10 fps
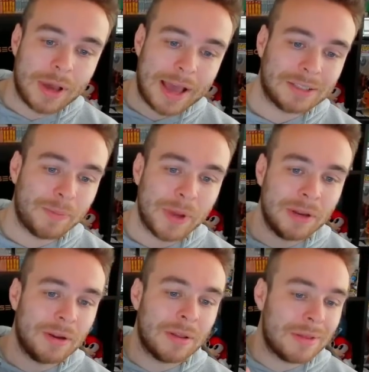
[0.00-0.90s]

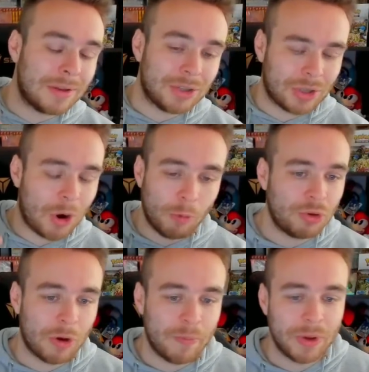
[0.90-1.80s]
Estepinion, and just hope
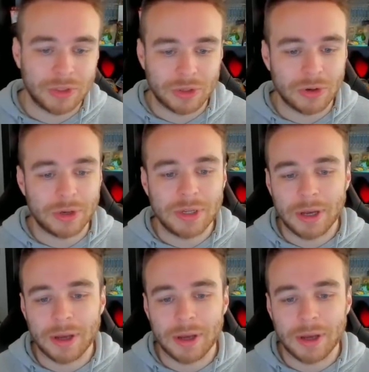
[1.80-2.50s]
that Trippier is good.